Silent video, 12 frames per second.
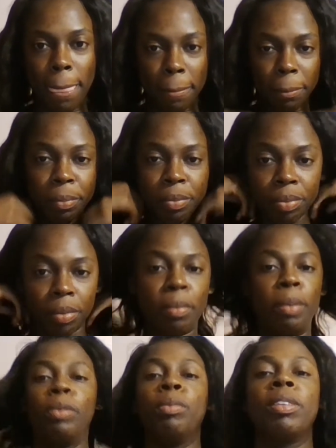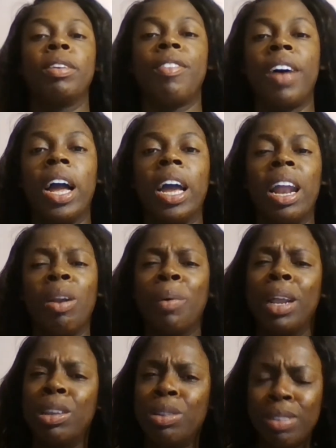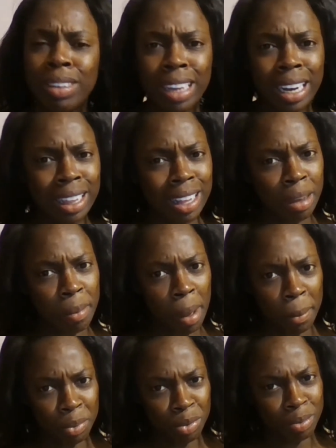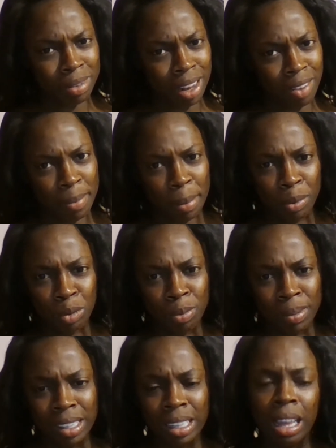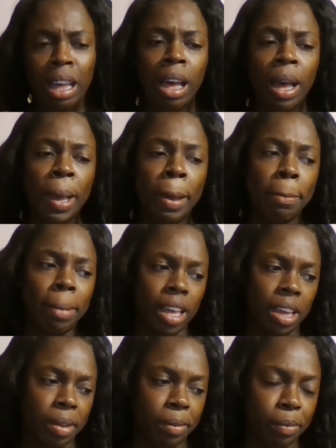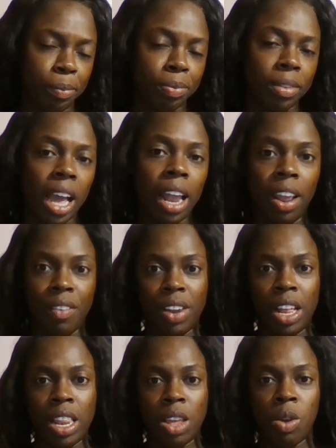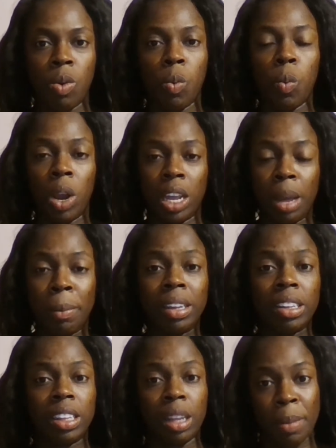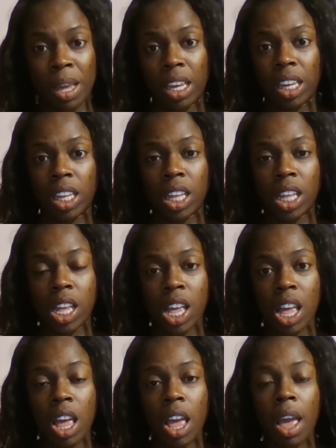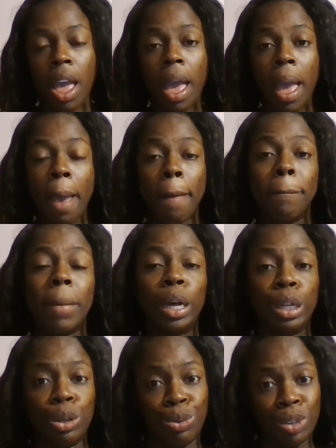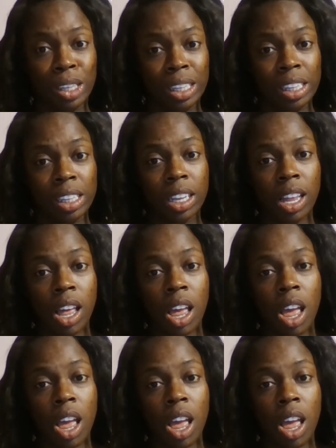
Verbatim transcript: my boobs are fine. I don't want to lose anything in my boobs. I love my boobs. But I definitely want to get my stomach, my glutes,